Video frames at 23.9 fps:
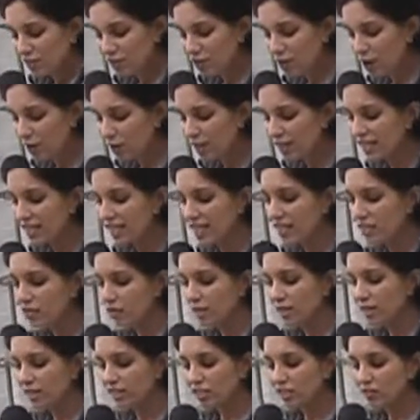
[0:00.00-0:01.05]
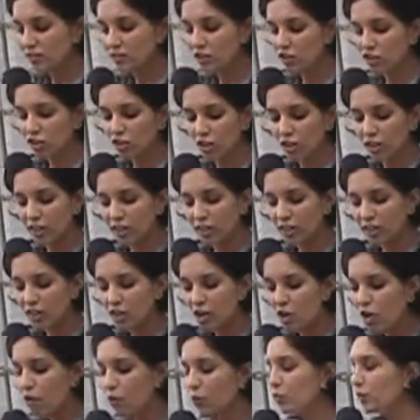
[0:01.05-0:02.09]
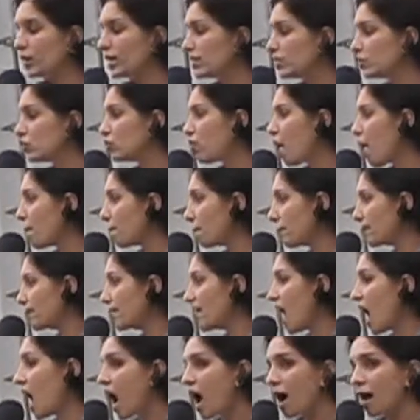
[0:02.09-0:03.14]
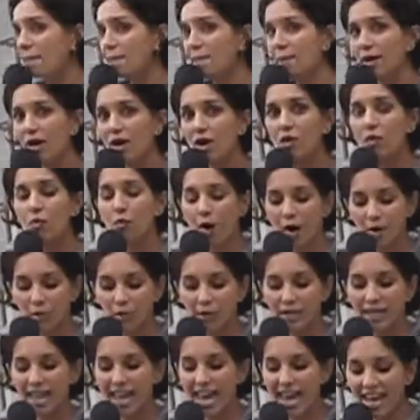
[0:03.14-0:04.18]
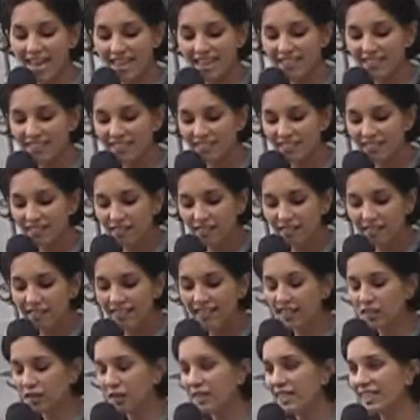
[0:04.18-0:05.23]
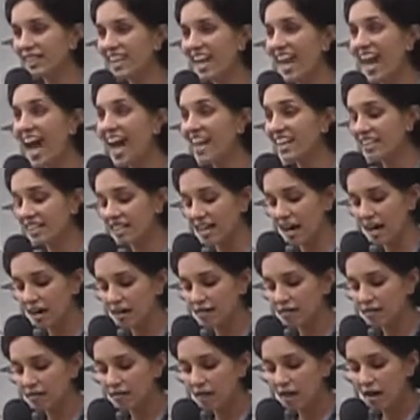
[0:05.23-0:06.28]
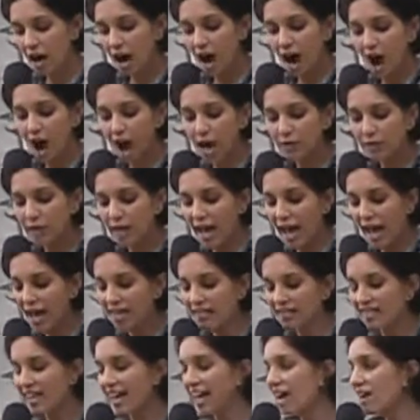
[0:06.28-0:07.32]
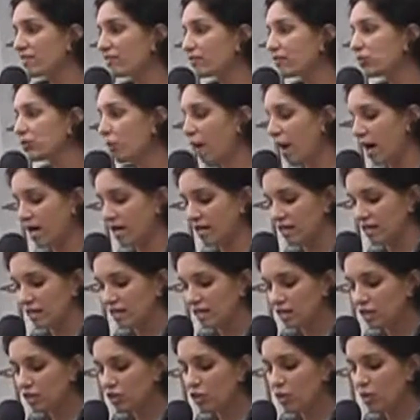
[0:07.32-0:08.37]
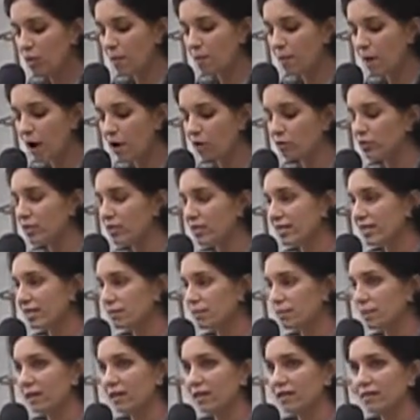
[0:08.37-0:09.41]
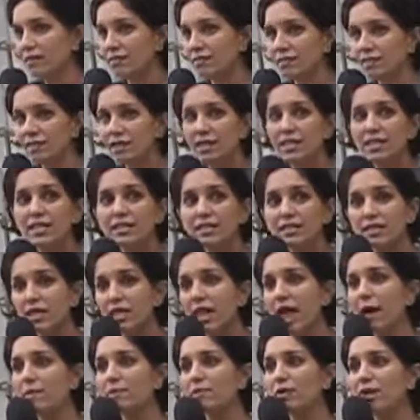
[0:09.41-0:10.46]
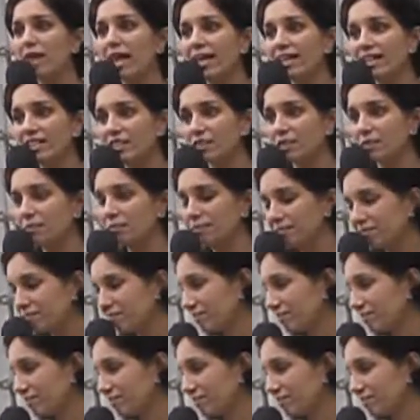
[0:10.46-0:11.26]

So in the interest of ensuring we do not become what we hate here in Canada, I would ask everyone to oppose this bill. Salaam alaikum.